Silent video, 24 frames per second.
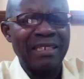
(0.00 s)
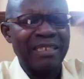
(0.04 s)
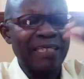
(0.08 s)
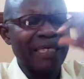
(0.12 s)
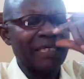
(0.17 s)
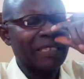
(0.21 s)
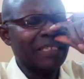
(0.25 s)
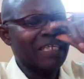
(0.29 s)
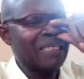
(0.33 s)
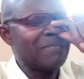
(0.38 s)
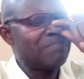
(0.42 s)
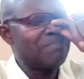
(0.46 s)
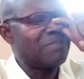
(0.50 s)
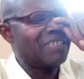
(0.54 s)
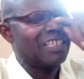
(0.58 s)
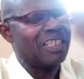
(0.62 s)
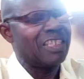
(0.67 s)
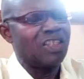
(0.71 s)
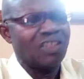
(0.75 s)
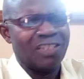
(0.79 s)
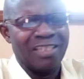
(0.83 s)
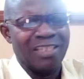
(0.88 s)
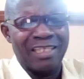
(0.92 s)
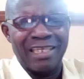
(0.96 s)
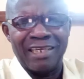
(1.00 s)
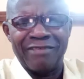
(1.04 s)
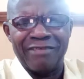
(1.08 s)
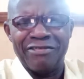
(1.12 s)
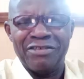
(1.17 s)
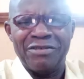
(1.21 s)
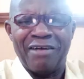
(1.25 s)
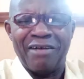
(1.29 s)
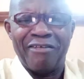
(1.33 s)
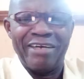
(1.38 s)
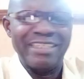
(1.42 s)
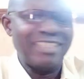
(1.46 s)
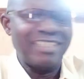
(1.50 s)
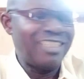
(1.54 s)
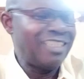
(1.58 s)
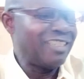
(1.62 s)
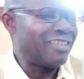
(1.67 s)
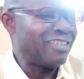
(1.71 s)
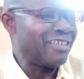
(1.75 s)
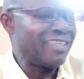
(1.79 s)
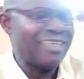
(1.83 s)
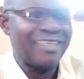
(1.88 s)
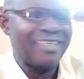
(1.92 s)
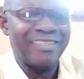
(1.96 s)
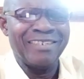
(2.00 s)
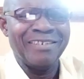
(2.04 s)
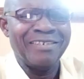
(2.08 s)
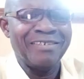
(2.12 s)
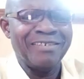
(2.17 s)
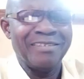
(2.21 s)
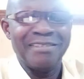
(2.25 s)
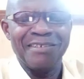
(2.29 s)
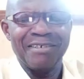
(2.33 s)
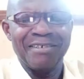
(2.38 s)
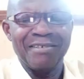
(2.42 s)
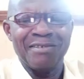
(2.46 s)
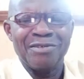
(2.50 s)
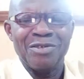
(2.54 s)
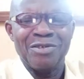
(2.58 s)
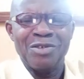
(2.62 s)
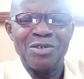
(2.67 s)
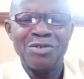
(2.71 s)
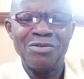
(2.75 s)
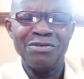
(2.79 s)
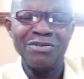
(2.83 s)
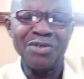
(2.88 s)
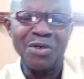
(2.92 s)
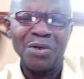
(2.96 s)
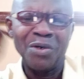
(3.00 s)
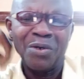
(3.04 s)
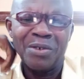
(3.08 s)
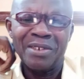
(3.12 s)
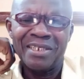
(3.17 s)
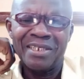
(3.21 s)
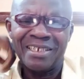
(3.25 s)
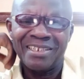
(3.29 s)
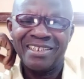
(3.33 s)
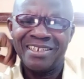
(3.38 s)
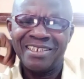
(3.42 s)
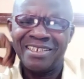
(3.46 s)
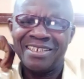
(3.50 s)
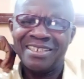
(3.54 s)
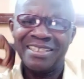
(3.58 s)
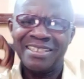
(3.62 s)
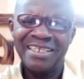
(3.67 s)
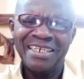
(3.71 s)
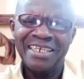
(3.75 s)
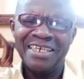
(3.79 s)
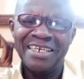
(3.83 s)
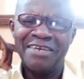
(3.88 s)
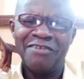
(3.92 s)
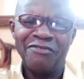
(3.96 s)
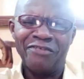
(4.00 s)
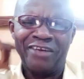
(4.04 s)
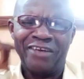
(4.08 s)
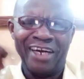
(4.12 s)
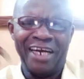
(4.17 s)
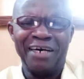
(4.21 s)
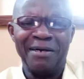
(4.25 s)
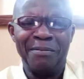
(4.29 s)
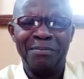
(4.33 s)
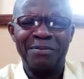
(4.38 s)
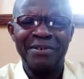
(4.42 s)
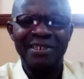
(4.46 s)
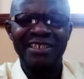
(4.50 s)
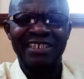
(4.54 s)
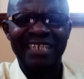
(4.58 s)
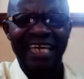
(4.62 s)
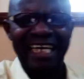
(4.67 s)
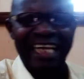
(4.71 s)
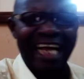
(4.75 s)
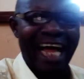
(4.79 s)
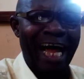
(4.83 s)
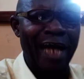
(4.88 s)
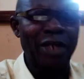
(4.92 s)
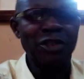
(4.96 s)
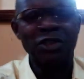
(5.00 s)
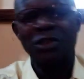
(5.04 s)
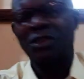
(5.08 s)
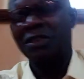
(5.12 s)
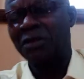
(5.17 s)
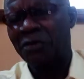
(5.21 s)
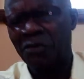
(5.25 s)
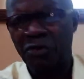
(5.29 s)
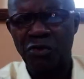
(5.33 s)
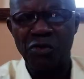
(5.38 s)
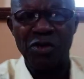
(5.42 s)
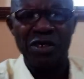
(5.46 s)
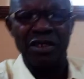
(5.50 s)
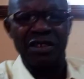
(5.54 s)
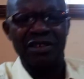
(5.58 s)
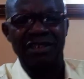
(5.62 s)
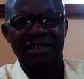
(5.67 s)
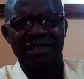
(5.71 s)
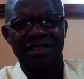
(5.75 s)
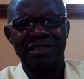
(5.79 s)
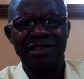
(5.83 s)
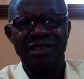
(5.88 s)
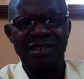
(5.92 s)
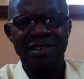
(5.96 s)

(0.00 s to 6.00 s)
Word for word: They keep teaching our children know that a verb is an action word.